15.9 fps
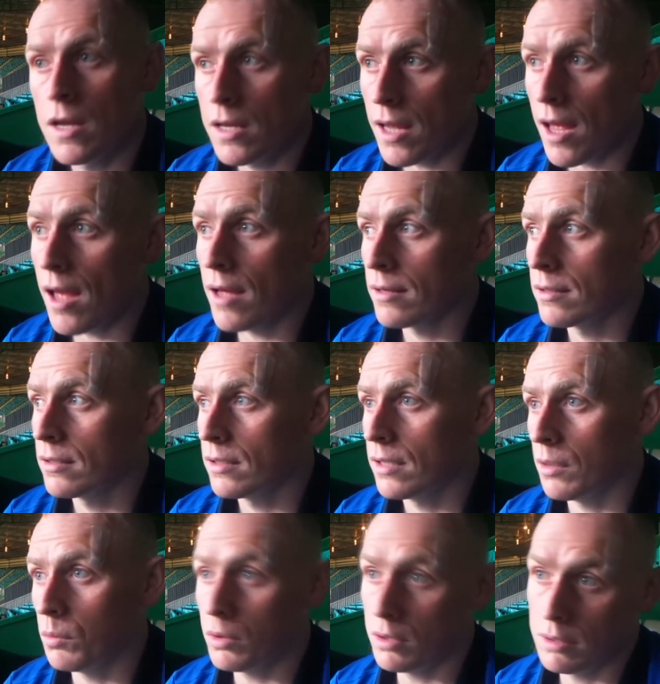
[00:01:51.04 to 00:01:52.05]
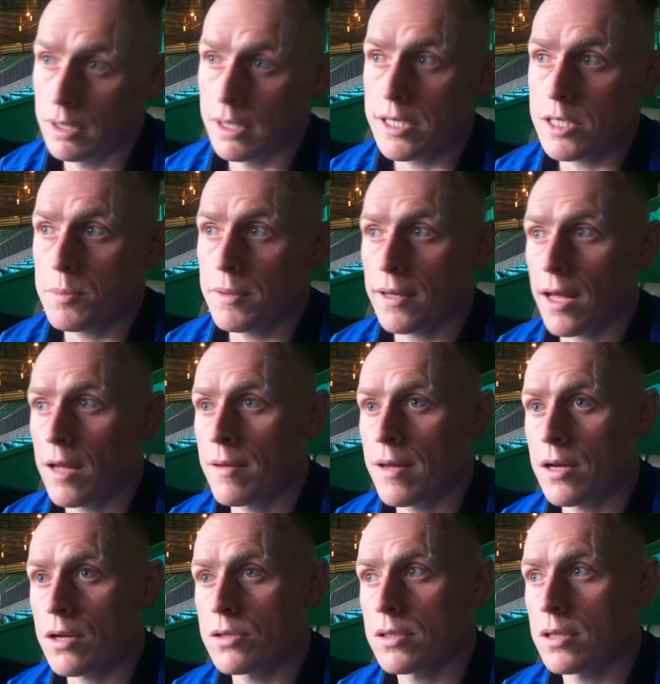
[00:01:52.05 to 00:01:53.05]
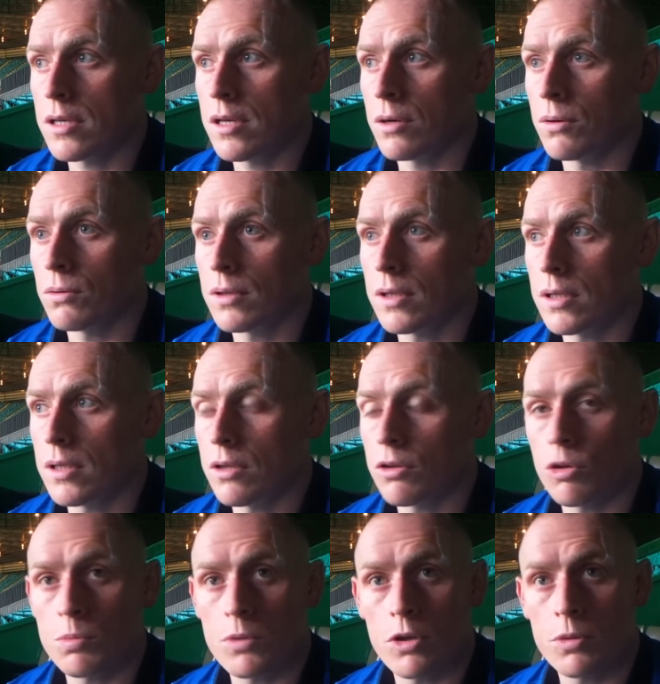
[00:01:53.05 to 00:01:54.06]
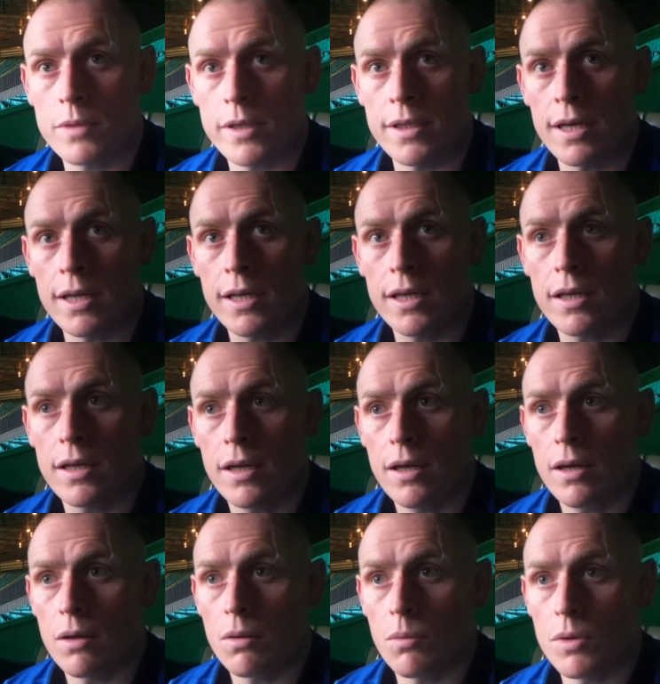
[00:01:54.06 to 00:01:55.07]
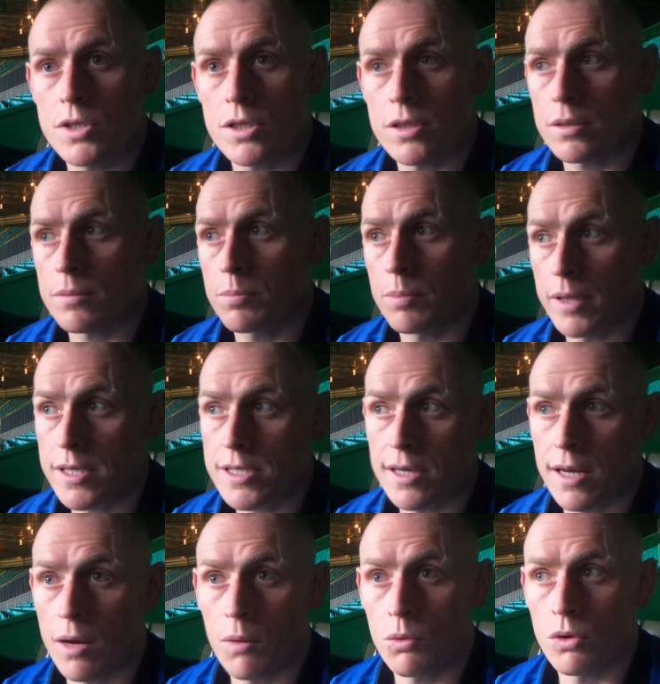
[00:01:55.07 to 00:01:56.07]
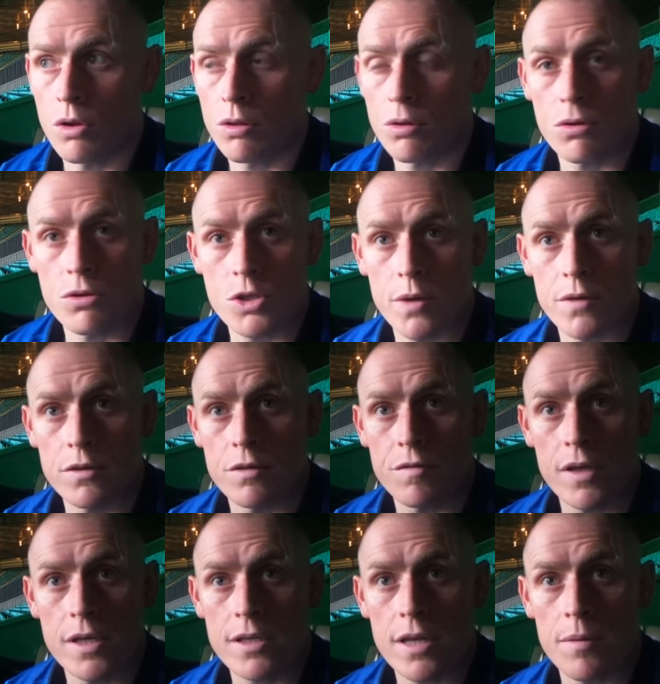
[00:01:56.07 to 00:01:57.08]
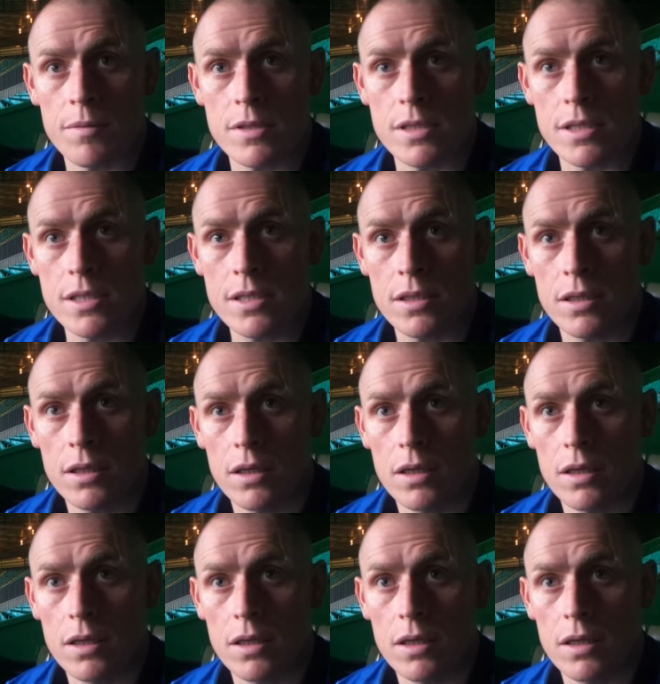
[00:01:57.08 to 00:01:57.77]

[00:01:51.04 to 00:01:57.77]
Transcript: Yeah, well, it is a big game, yeah, because you know they're up there in the league, which personally I wouldn't have thought so after the first game of the season.